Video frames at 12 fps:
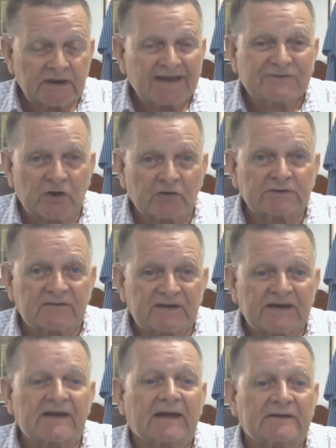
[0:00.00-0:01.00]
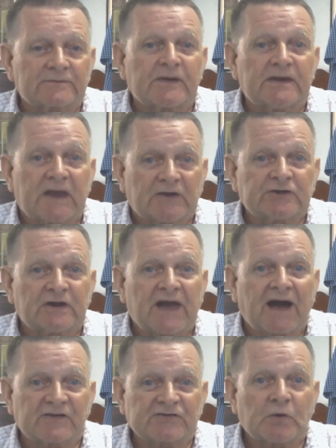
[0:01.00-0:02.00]
is not giving an explanation
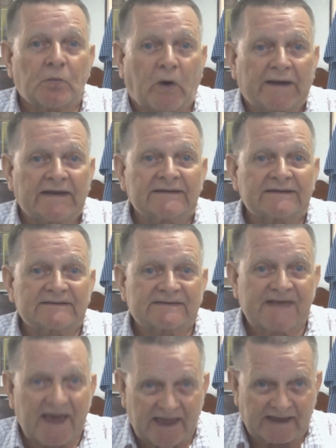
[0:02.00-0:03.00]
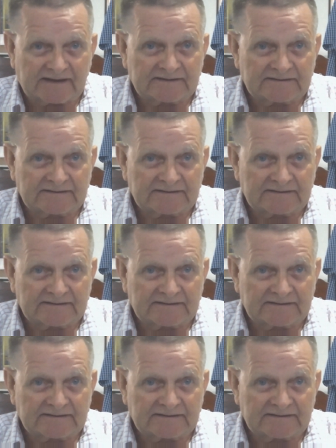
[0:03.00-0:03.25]
as to why it is there.